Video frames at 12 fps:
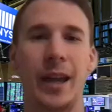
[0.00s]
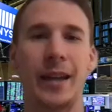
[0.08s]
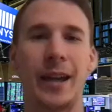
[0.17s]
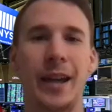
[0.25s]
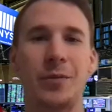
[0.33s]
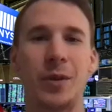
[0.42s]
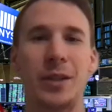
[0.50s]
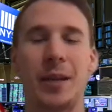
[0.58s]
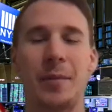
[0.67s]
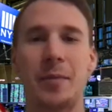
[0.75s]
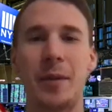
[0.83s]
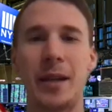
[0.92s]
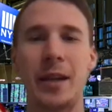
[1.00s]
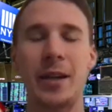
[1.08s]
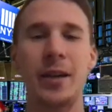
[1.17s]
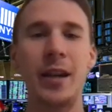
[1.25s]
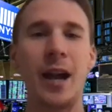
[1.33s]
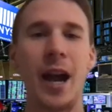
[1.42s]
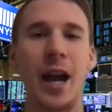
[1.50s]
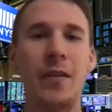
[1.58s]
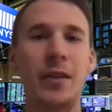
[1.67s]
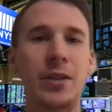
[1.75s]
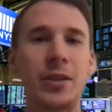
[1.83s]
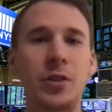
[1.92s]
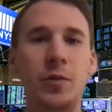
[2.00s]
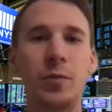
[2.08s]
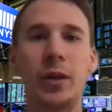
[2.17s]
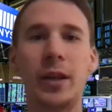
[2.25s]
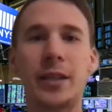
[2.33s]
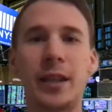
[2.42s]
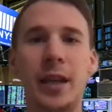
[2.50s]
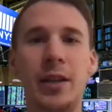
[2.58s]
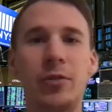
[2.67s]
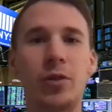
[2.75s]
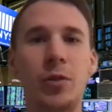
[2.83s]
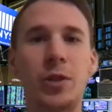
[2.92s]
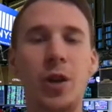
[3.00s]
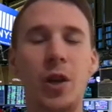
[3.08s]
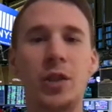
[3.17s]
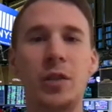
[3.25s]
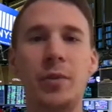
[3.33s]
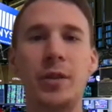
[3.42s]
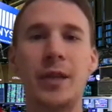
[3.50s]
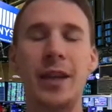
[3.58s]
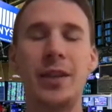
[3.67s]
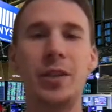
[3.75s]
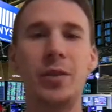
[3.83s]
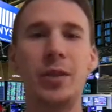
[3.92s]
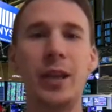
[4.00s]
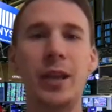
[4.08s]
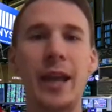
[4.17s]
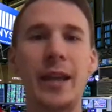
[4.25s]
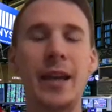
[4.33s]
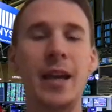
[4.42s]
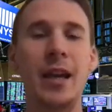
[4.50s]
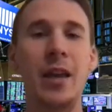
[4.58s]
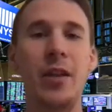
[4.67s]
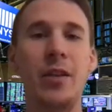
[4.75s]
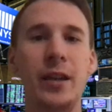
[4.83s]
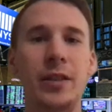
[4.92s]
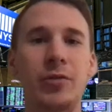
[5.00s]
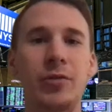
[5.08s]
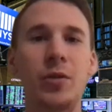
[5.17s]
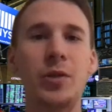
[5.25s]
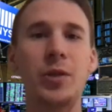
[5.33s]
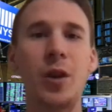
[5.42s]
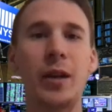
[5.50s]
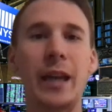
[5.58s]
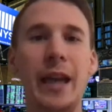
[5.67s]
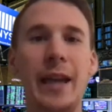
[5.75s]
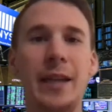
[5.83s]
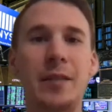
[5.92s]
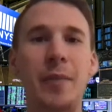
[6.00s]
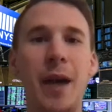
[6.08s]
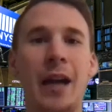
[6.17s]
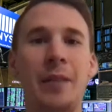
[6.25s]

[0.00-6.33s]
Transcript: guys, what's up? Spenny here. I have a super exciting growth stock to present to you today. This growth stock is backed